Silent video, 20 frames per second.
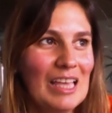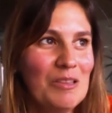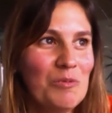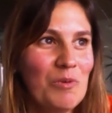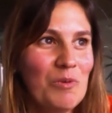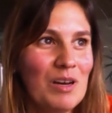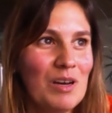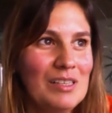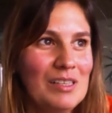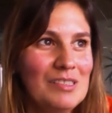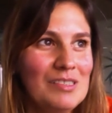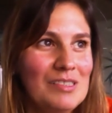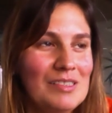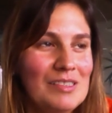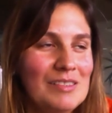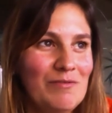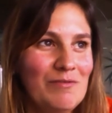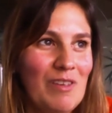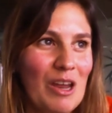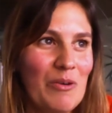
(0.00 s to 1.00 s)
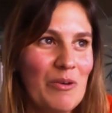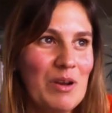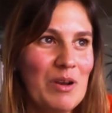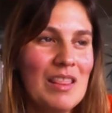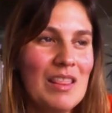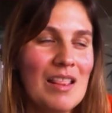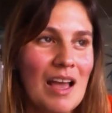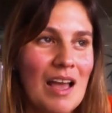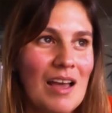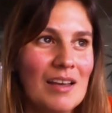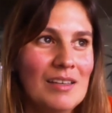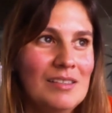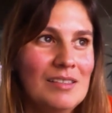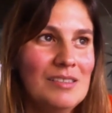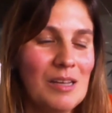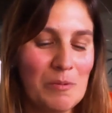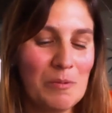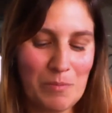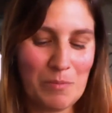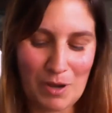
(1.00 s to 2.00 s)
what is very
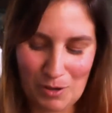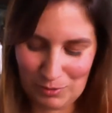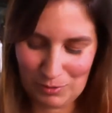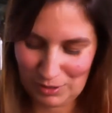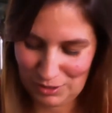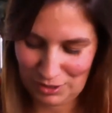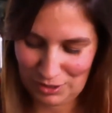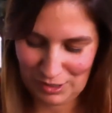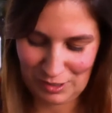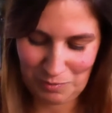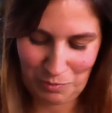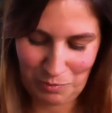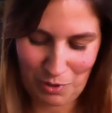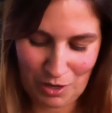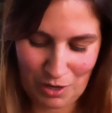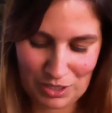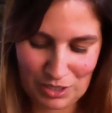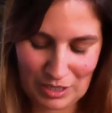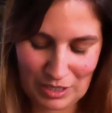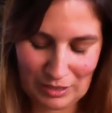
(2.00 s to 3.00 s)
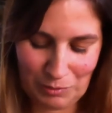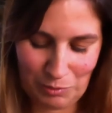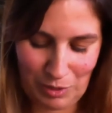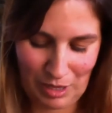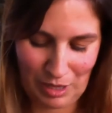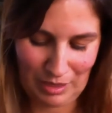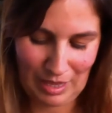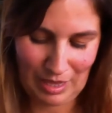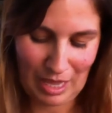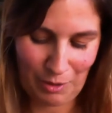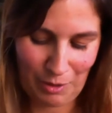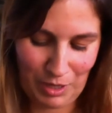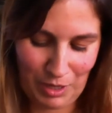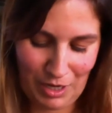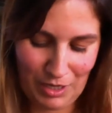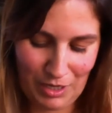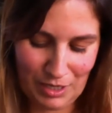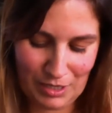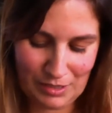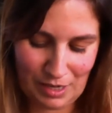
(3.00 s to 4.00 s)
nice about this project that we
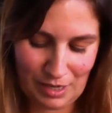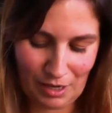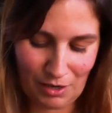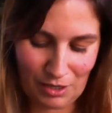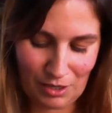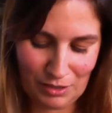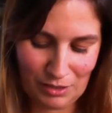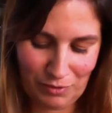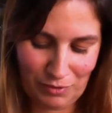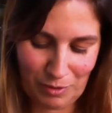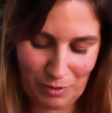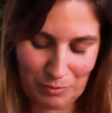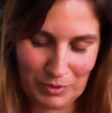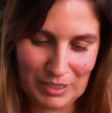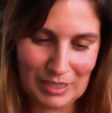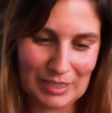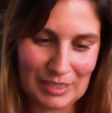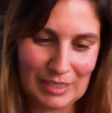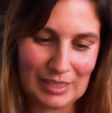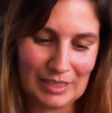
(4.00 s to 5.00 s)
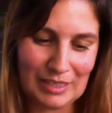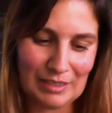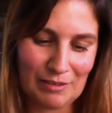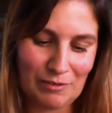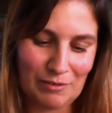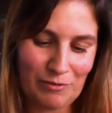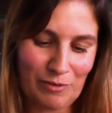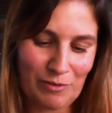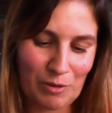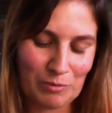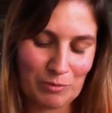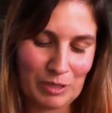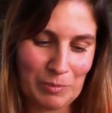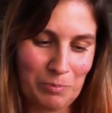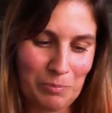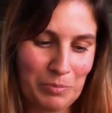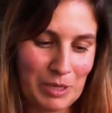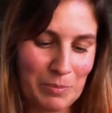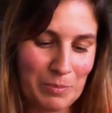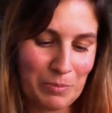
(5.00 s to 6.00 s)
heard a lot from the
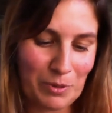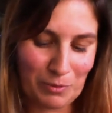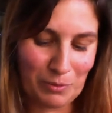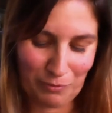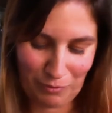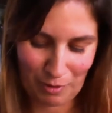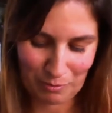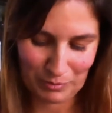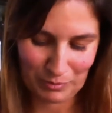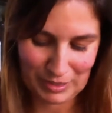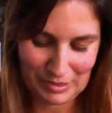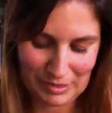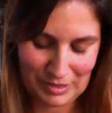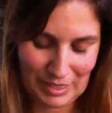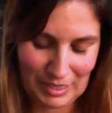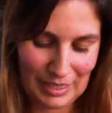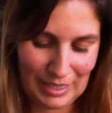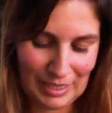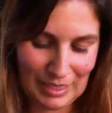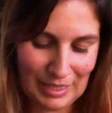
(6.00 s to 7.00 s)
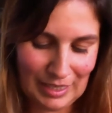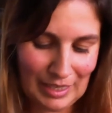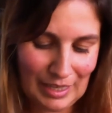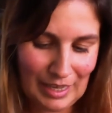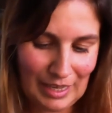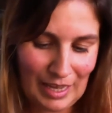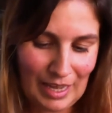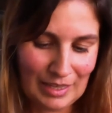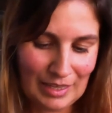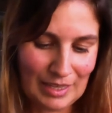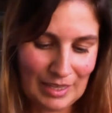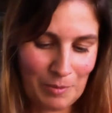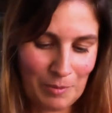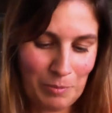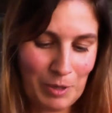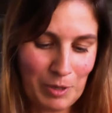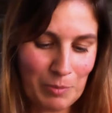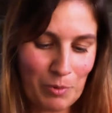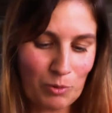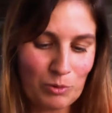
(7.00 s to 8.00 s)
people from the city, that
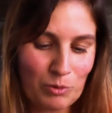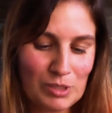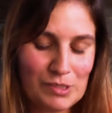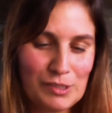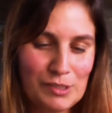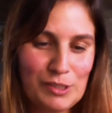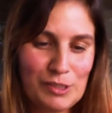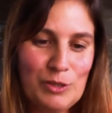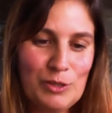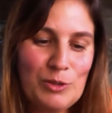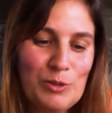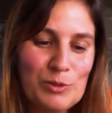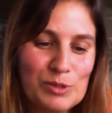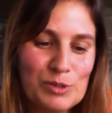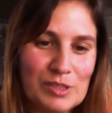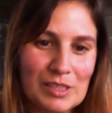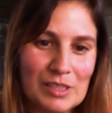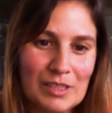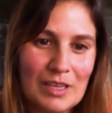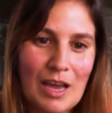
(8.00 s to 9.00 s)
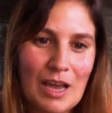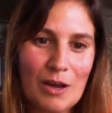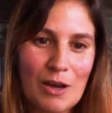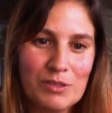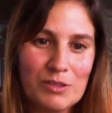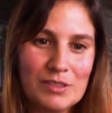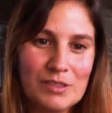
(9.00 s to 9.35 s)
people it's using the